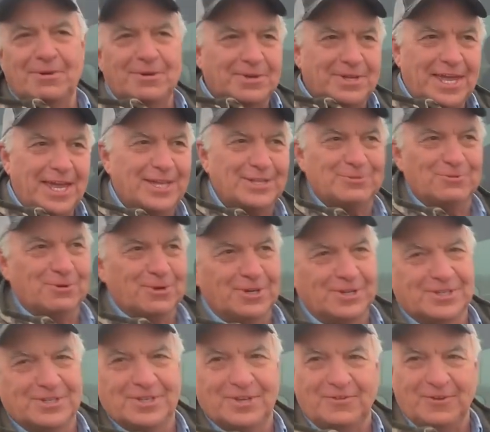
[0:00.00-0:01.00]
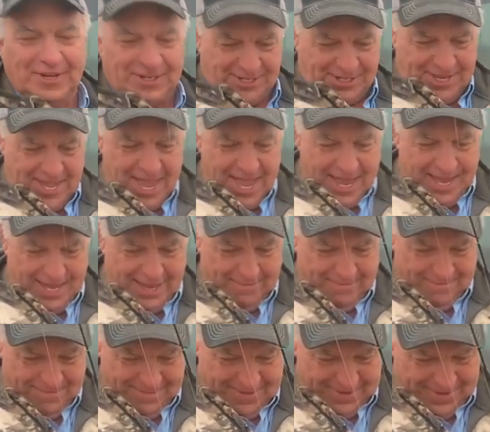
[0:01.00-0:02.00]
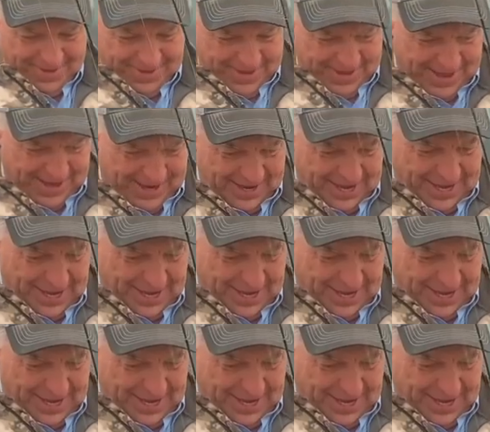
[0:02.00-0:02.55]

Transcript: gonna catch one is if I snag him. And